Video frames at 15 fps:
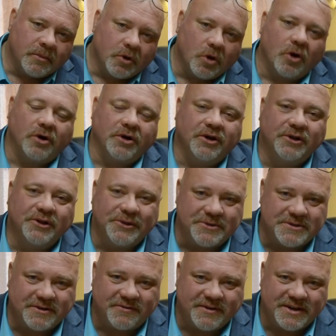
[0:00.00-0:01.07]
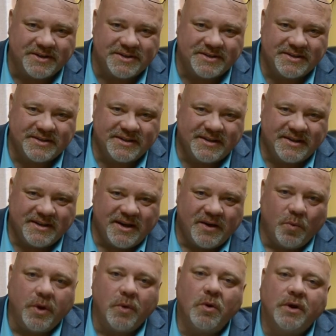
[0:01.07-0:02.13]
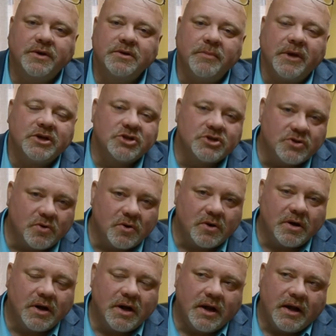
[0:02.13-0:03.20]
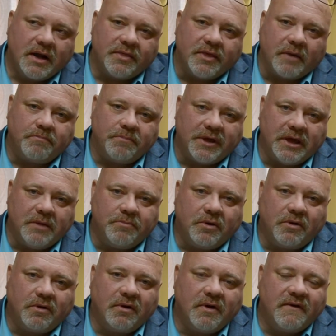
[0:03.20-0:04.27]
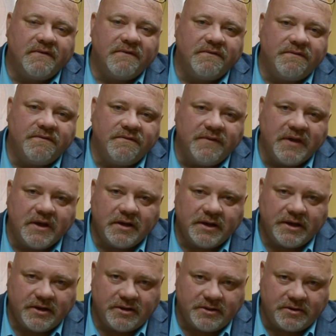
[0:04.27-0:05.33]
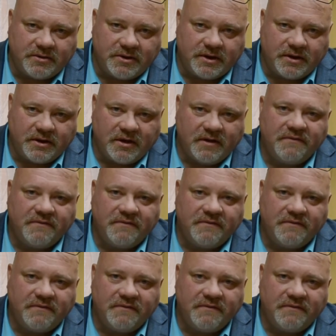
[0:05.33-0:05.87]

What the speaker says: on inclusiveness. We want to make sure that people feel included,